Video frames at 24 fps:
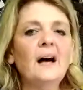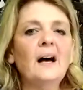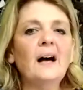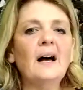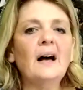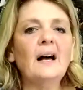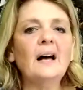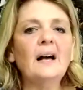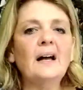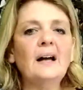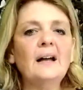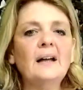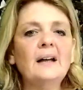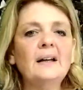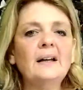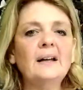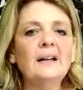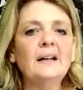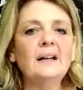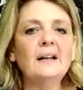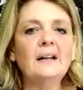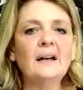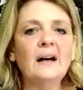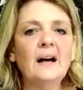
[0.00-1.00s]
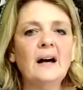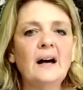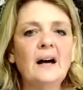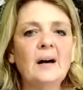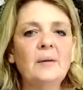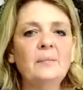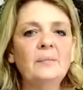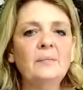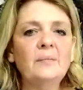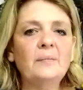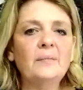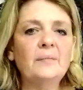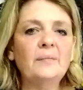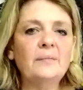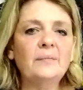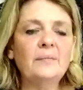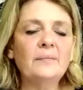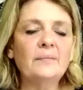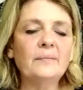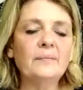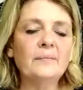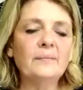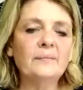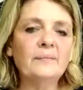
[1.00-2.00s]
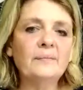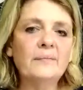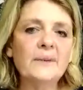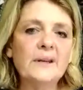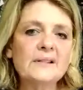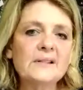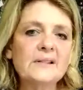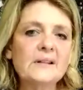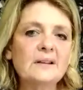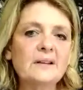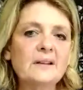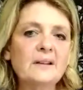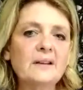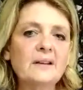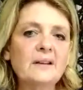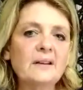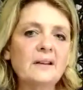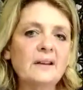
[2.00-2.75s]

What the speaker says: I am basically